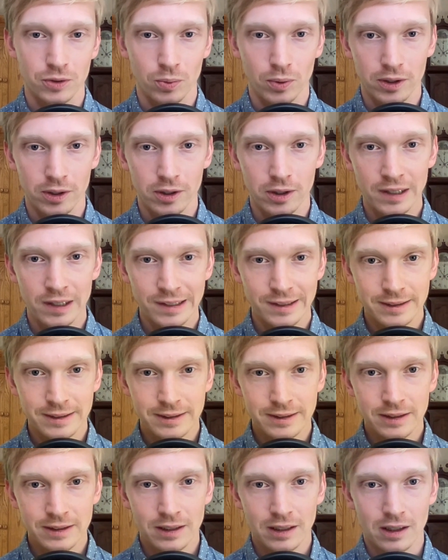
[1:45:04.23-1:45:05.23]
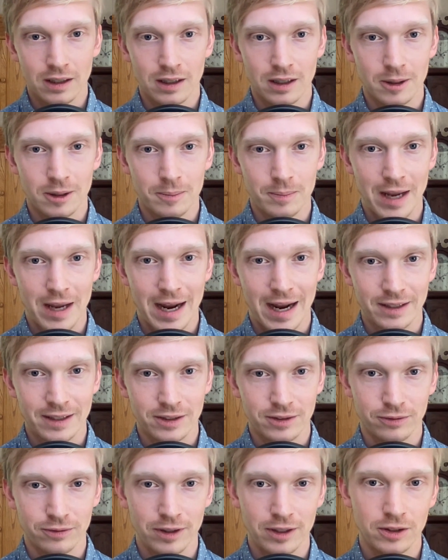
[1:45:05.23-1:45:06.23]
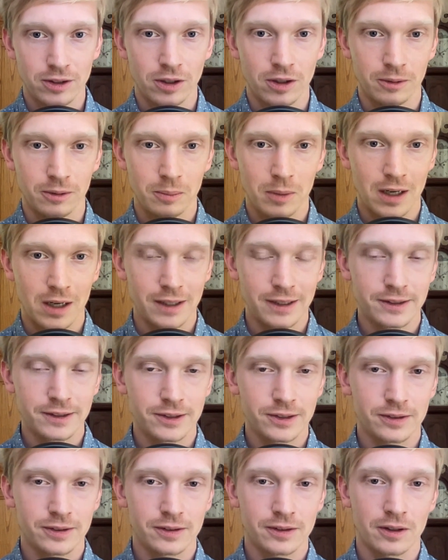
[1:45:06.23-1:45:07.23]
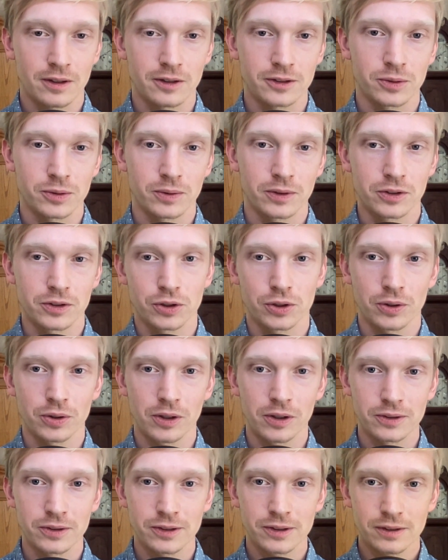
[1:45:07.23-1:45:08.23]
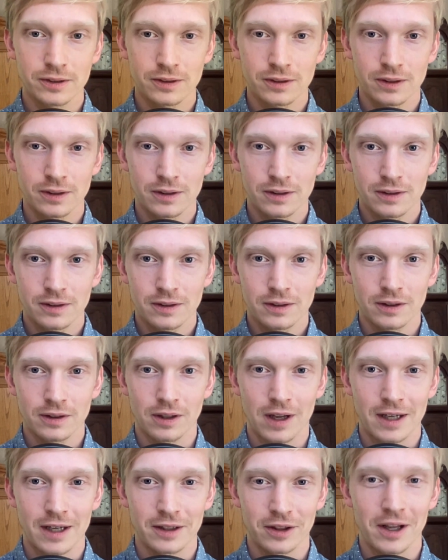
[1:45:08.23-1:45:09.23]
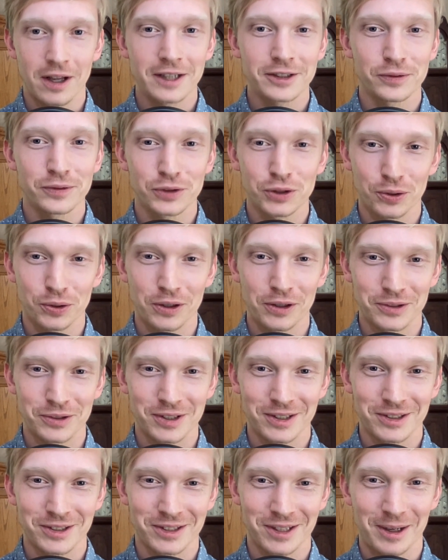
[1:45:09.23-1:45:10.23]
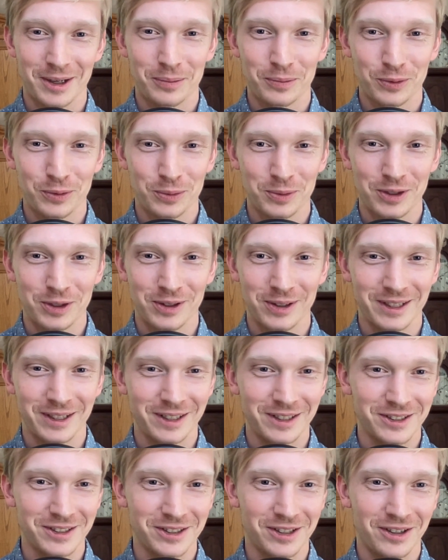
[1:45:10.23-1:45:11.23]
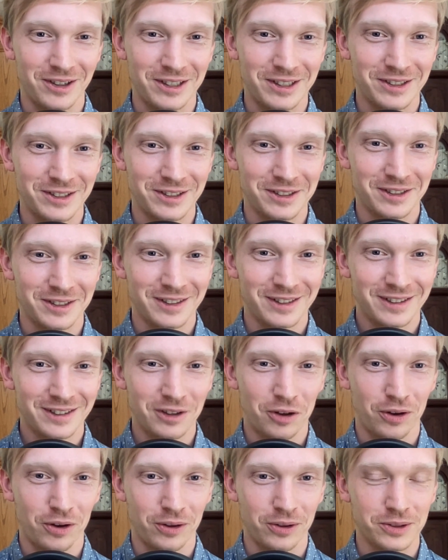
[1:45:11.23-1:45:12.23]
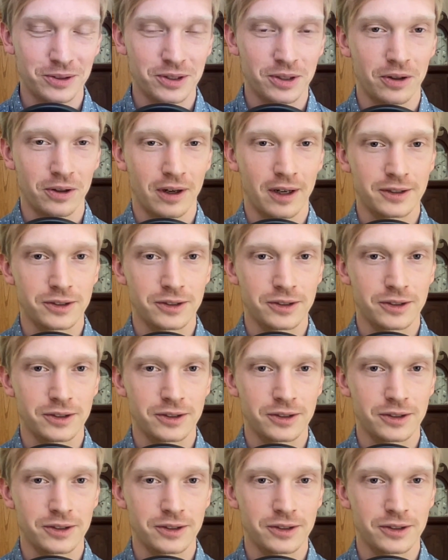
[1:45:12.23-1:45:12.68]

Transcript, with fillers: and Twitter um, at Defend Young Minds, also in the show notes. Lot, lots of show notes this time, be linking to studies and articles and all